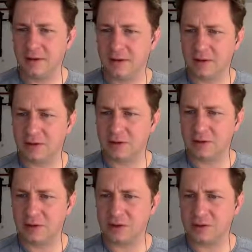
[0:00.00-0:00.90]
also
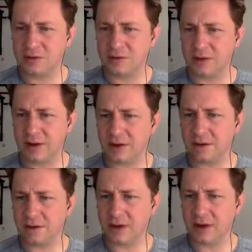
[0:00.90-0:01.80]
want to choose panel
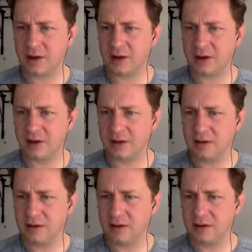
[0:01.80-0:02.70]
pocket
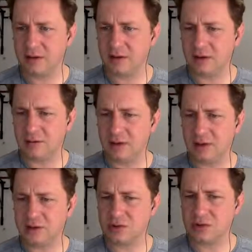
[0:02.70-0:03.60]
and make
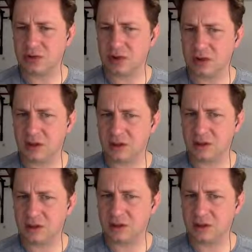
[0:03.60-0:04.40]
sure that it is